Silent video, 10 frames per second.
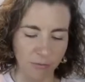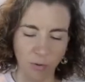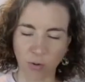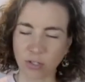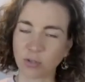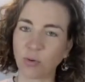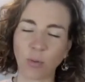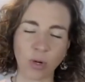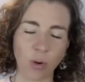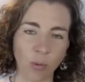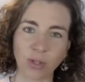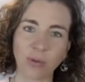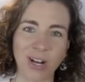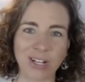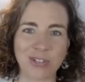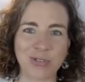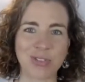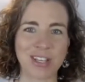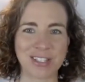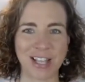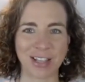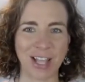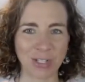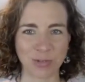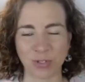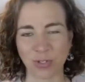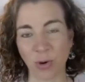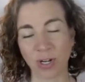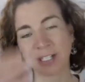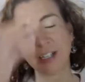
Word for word: Of course, you would only want to do this at last resort,